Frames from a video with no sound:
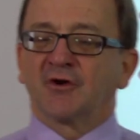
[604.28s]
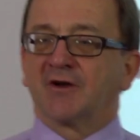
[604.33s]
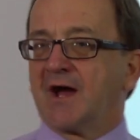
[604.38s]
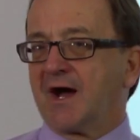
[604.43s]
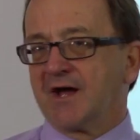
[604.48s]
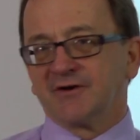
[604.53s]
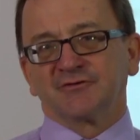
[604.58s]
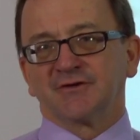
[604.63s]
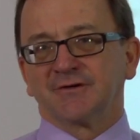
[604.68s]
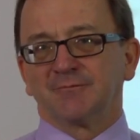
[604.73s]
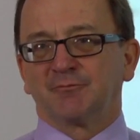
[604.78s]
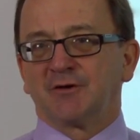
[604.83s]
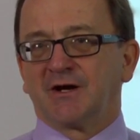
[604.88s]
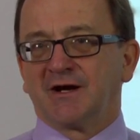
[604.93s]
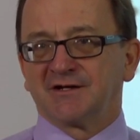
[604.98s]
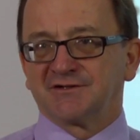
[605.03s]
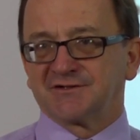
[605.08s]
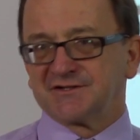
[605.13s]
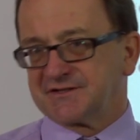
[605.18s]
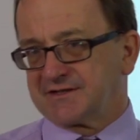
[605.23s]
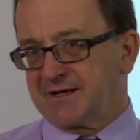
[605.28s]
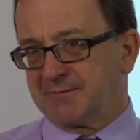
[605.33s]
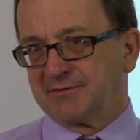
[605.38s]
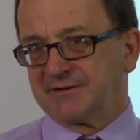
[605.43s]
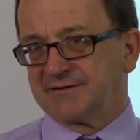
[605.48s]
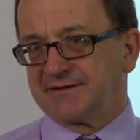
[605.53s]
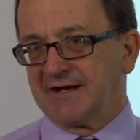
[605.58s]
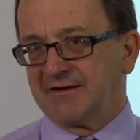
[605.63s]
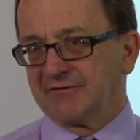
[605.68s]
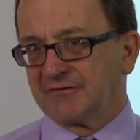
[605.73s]
got one hundred branches up
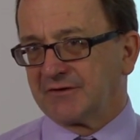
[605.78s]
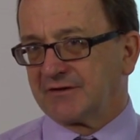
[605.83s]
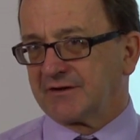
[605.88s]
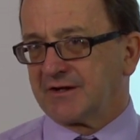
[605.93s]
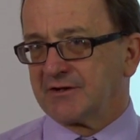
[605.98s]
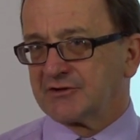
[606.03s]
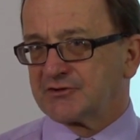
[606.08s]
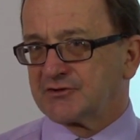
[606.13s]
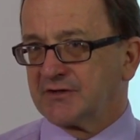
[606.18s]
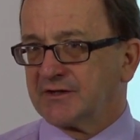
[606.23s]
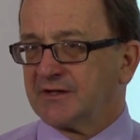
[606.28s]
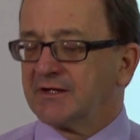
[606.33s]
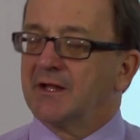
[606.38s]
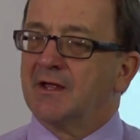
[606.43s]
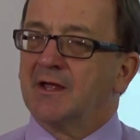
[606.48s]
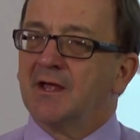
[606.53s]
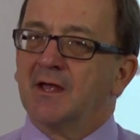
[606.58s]
and down the country,